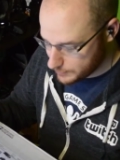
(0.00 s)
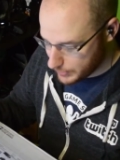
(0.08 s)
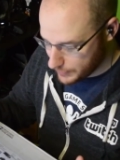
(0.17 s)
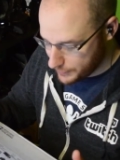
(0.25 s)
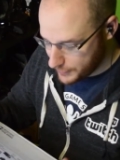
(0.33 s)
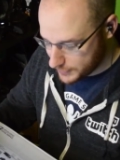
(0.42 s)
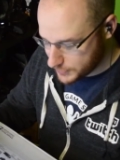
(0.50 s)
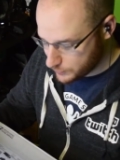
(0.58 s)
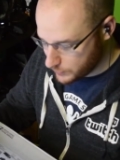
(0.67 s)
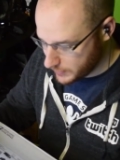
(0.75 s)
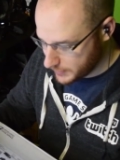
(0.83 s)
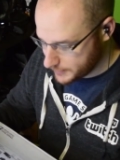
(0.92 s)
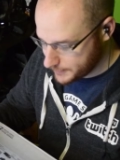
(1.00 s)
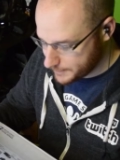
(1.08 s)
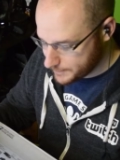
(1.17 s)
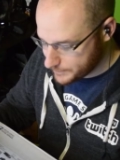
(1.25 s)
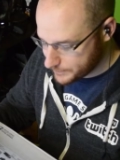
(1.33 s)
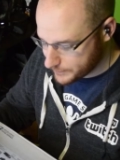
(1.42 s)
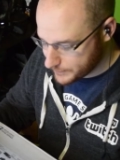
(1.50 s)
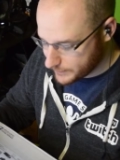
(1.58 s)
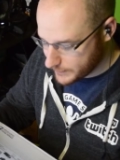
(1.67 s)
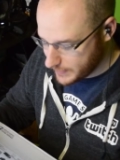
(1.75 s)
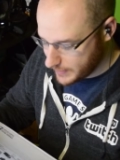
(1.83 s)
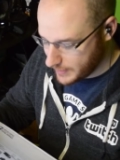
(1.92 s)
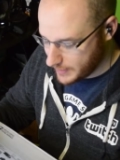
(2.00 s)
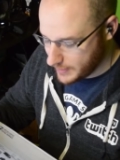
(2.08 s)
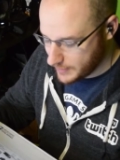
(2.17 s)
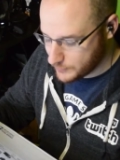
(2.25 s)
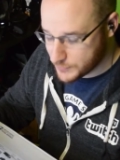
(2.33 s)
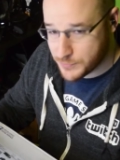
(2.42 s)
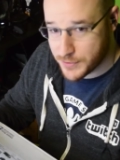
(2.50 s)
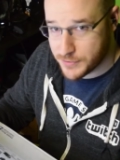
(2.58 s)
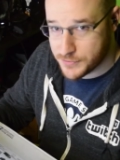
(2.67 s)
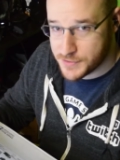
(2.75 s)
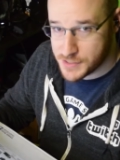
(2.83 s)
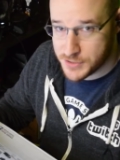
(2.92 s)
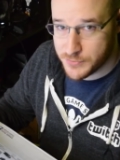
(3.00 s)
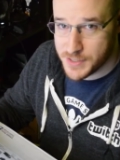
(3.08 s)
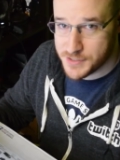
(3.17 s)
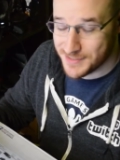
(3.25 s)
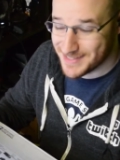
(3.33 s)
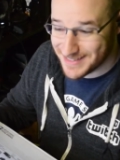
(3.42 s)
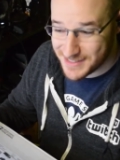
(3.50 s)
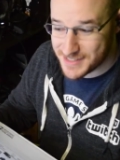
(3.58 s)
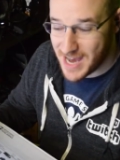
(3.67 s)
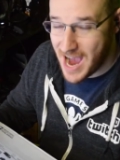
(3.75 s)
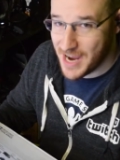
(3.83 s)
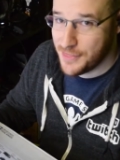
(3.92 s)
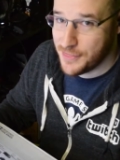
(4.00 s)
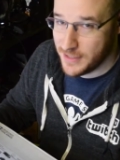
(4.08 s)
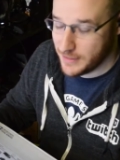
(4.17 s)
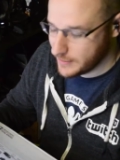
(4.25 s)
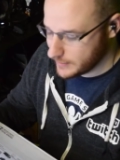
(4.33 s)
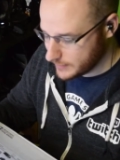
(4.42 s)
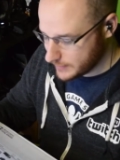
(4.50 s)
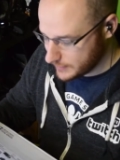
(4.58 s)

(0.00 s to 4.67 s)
But this one was one of those situations, at least I think.